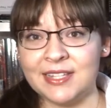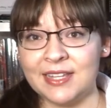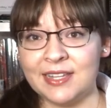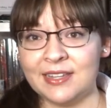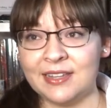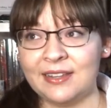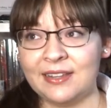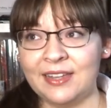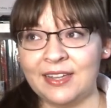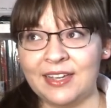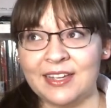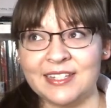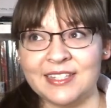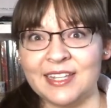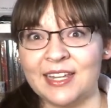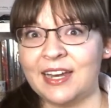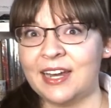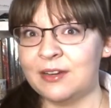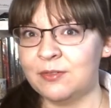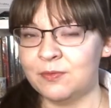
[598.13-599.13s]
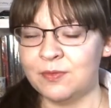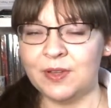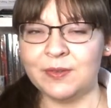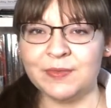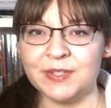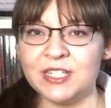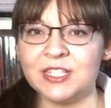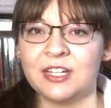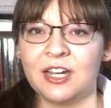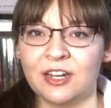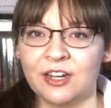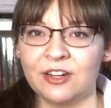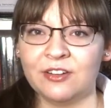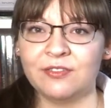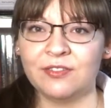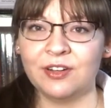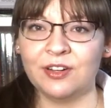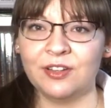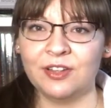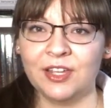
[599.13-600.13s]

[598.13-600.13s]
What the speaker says: It, like I said, I'm a sucker for